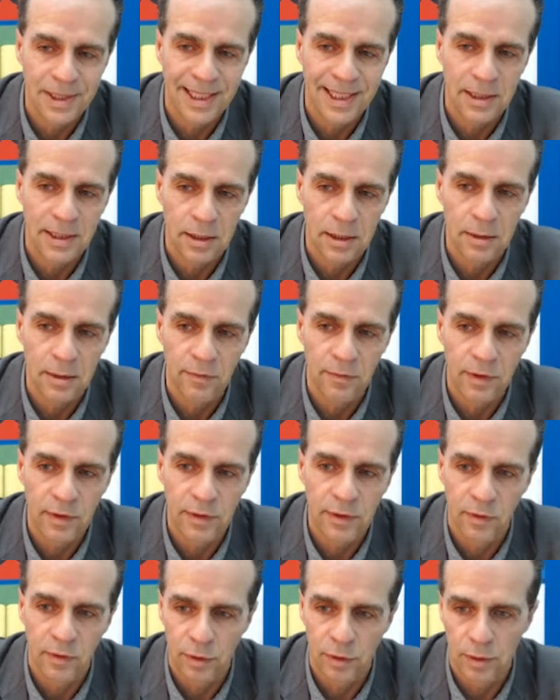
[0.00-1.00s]
in
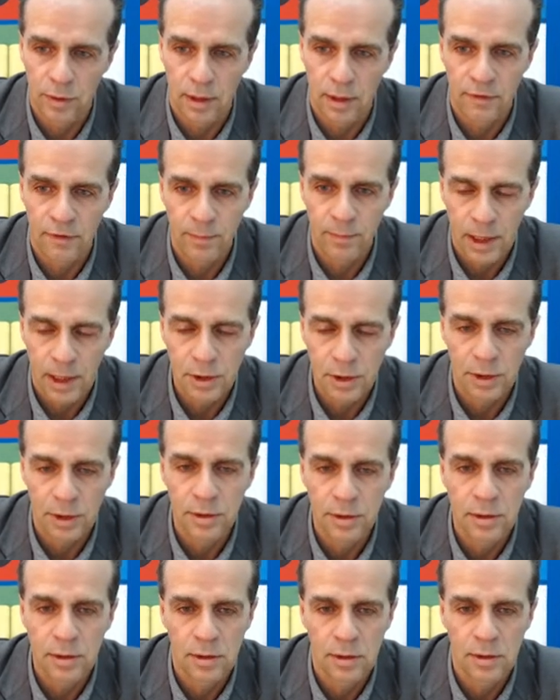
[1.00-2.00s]
vivo in live
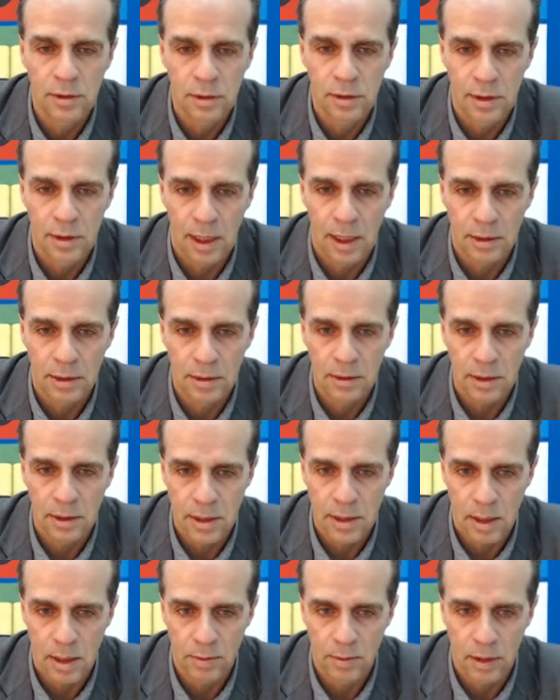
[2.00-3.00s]
patients that
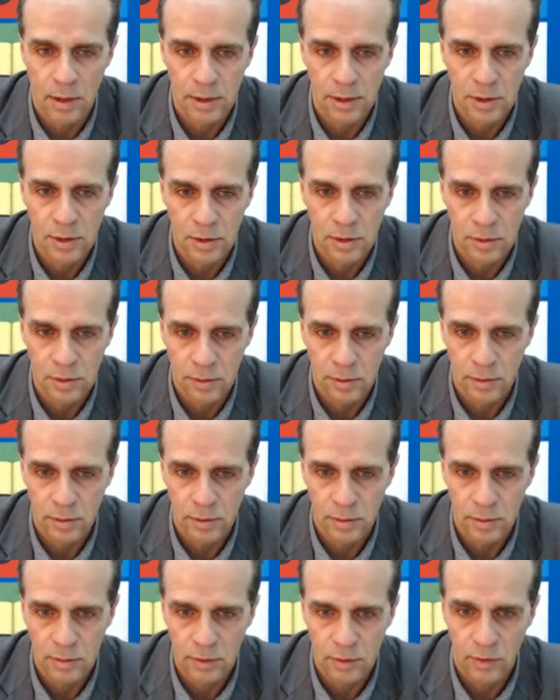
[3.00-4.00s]
enable us to
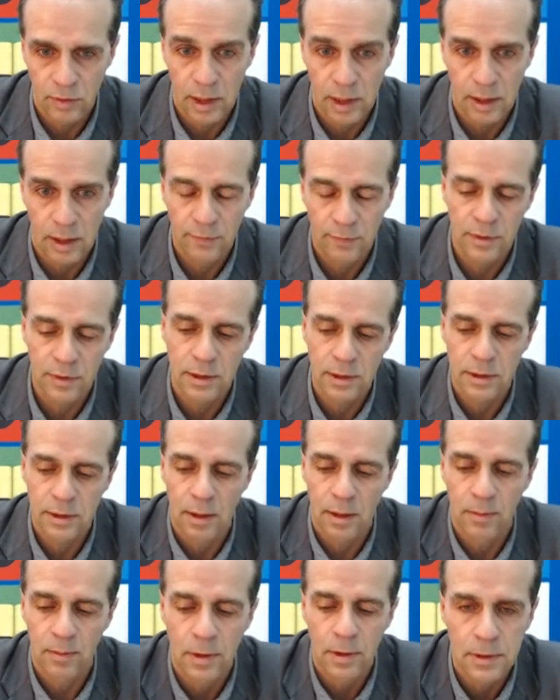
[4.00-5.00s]
derive these
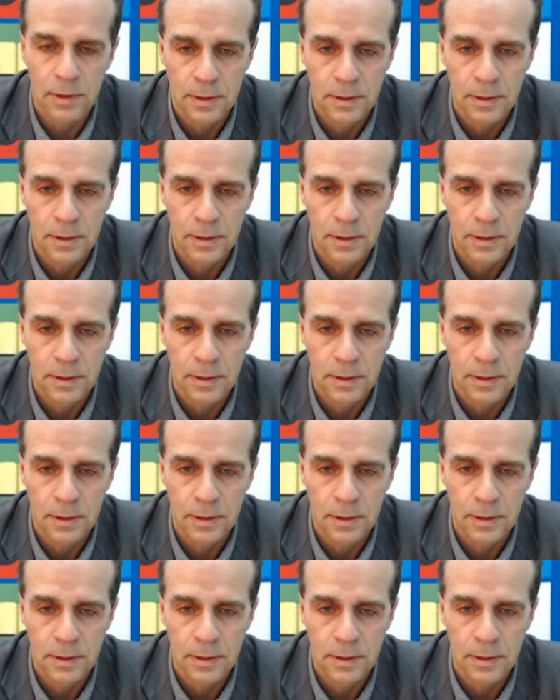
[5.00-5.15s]
numbers.